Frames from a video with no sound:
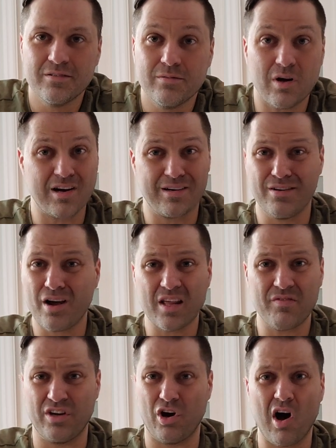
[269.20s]
Or not
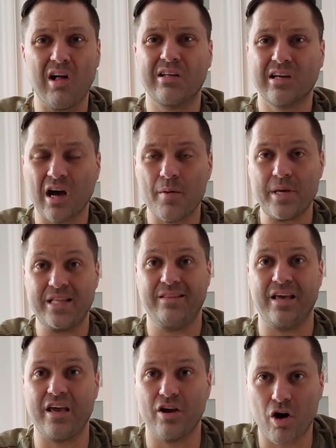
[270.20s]
even all coming,
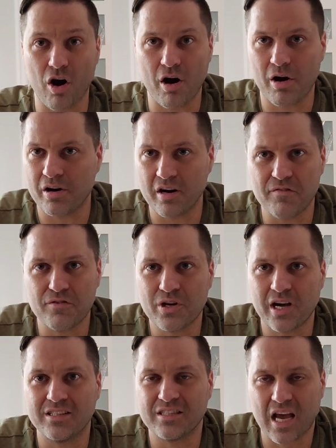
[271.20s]
they are. If you
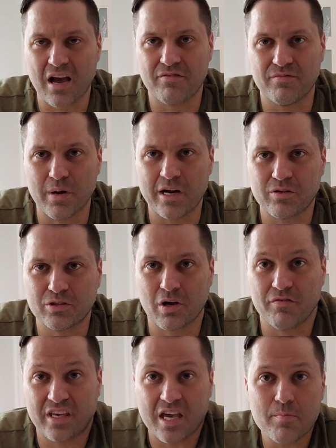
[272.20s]
guys have
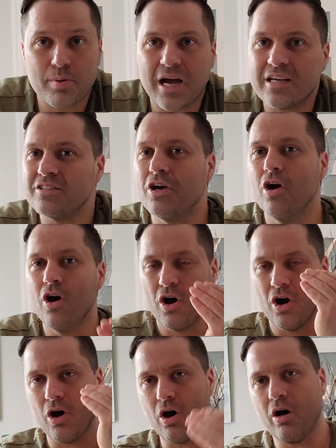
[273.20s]
Microsoft Game Pass,
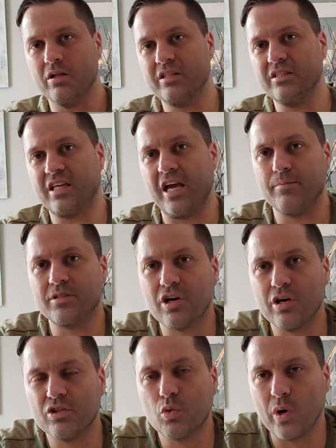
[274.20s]
all these games, there
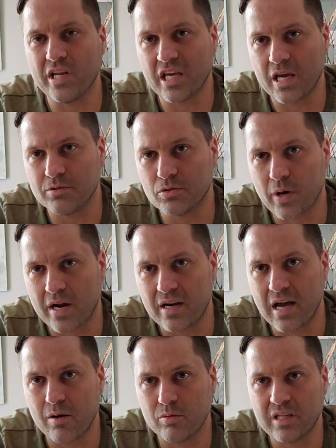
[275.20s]
are 20 games right
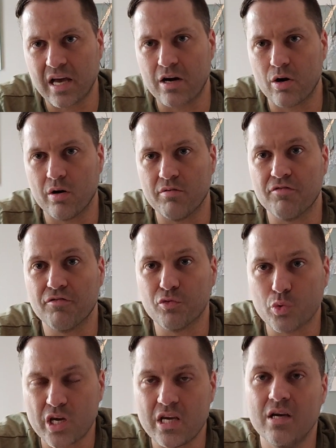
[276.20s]
now that are
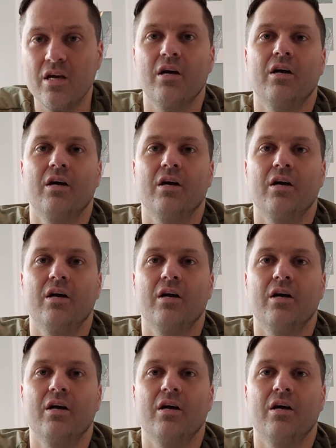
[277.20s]
free